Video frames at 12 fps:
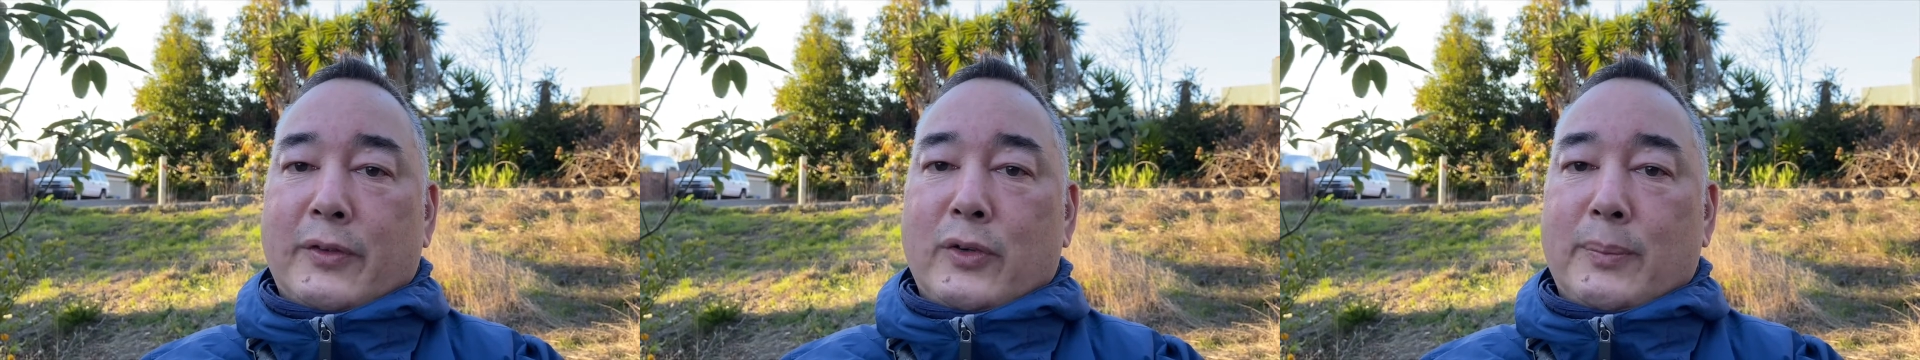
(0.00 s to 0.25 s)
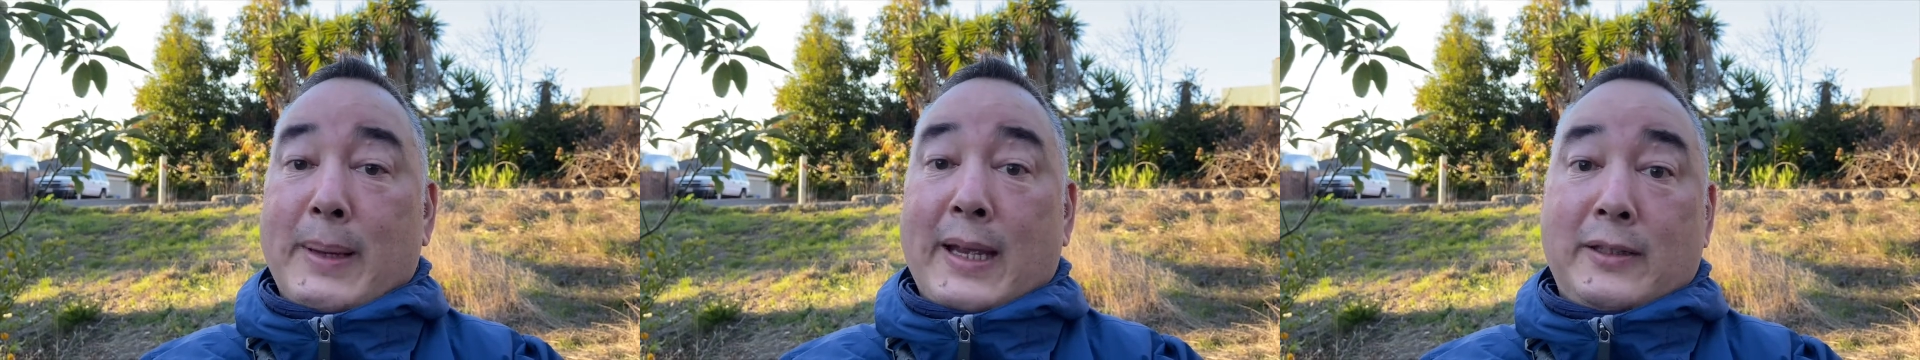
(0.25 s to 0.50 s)

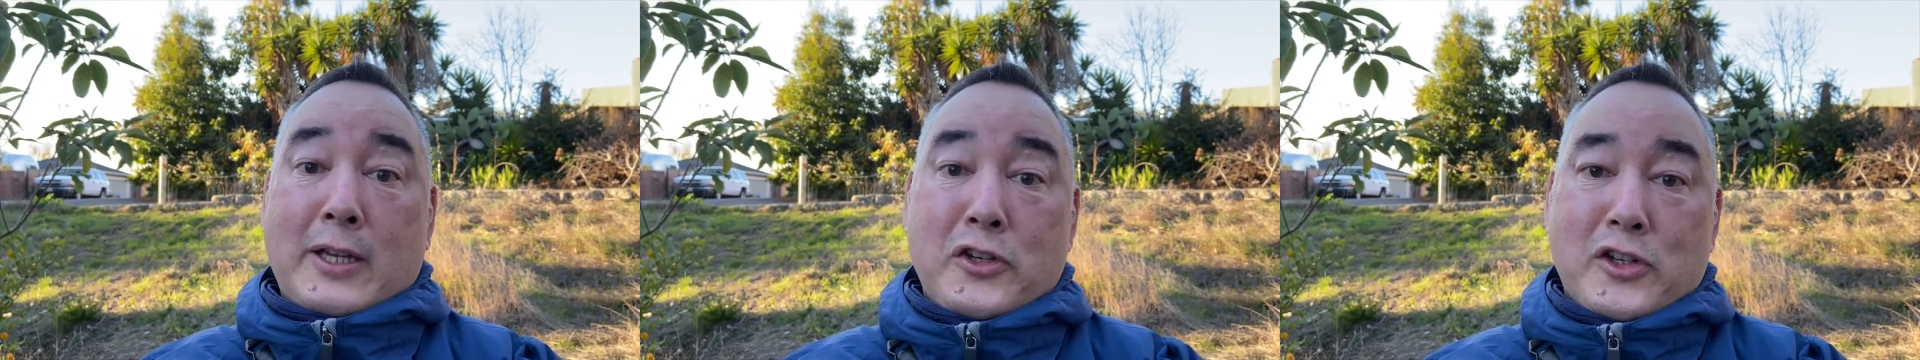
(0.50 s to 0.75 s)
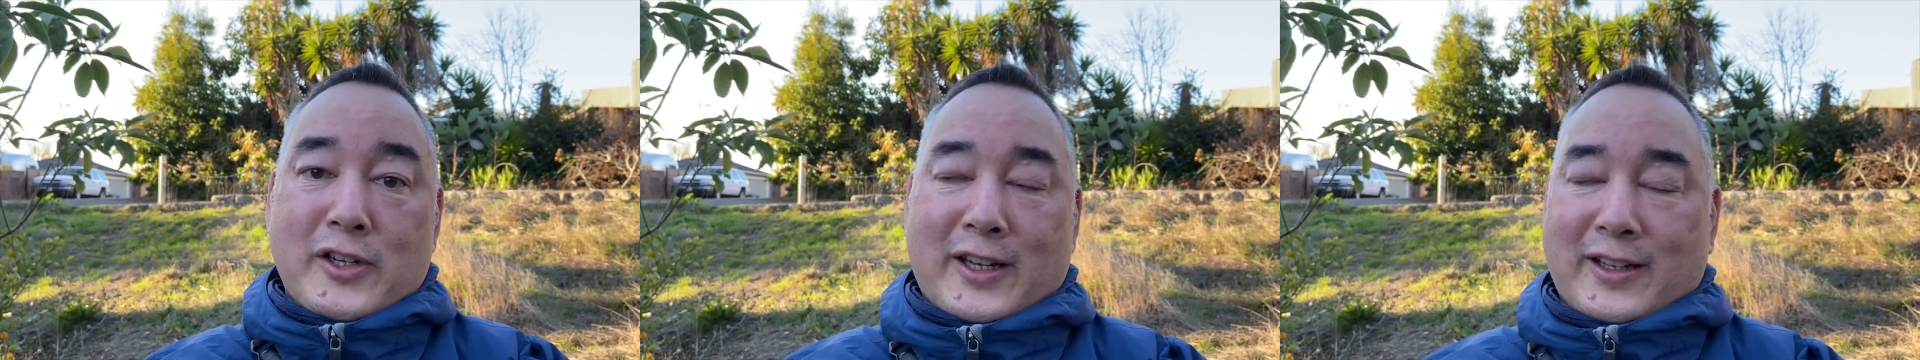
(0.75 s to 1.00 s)
for paying
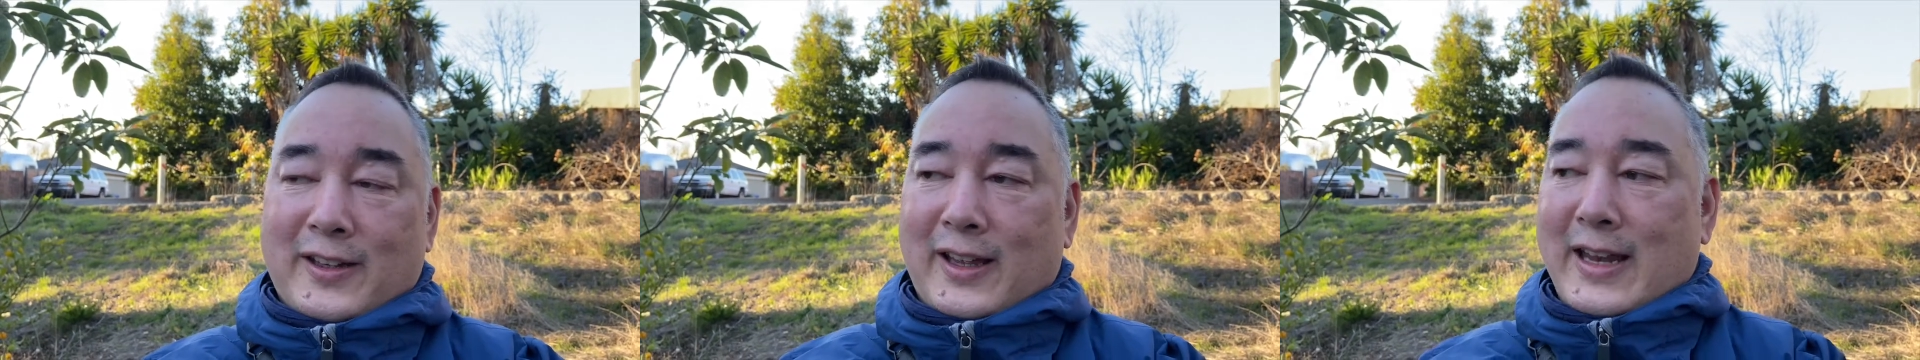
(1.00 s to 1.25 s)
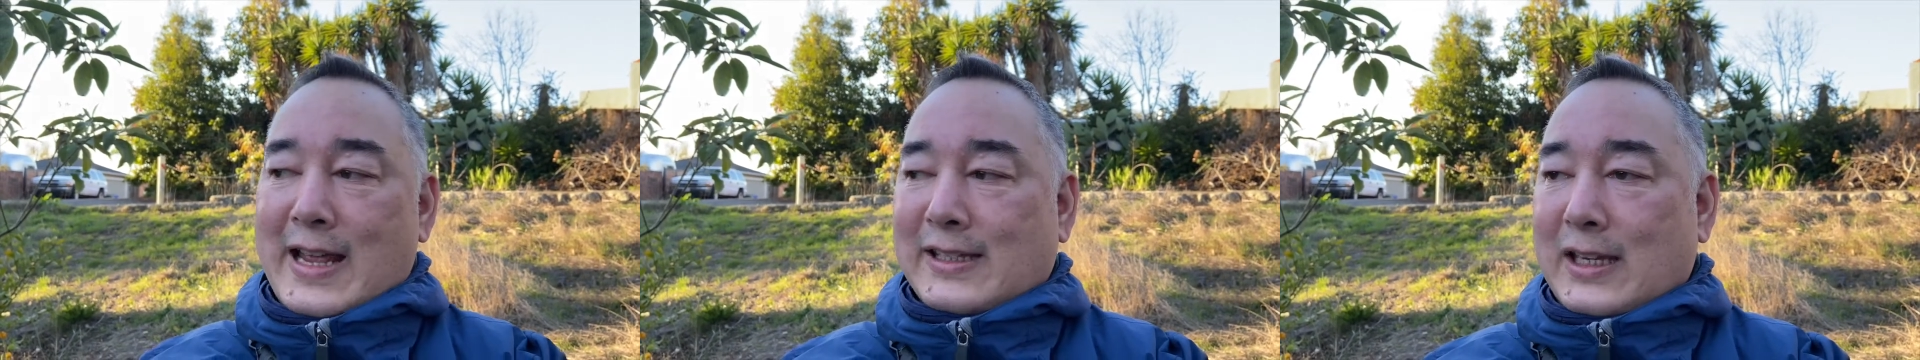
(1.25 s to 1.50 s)
attention
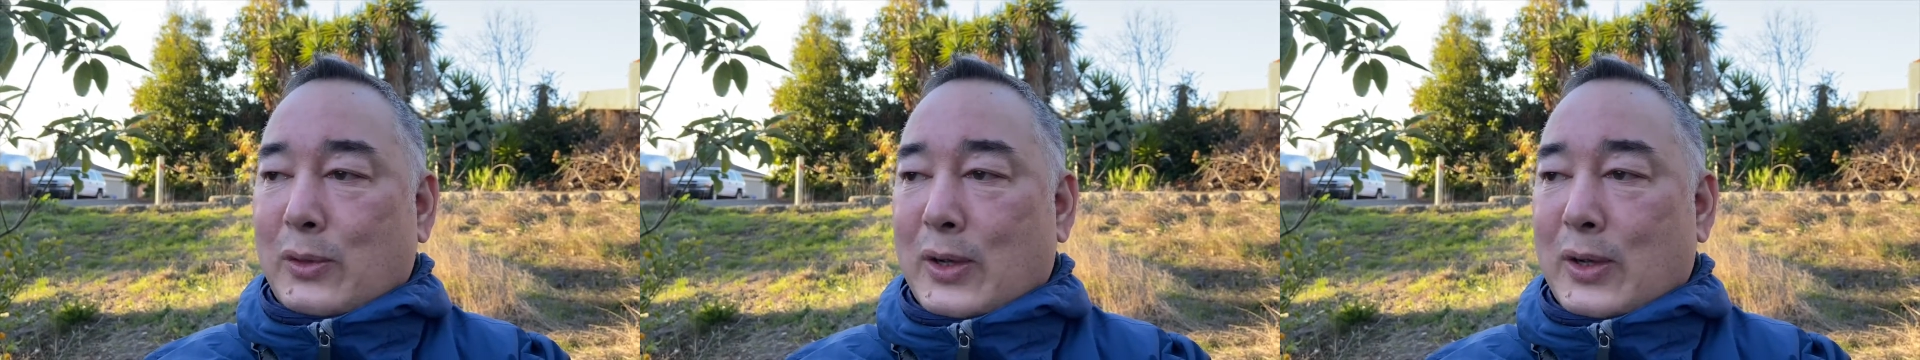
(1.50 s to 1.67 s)
and asking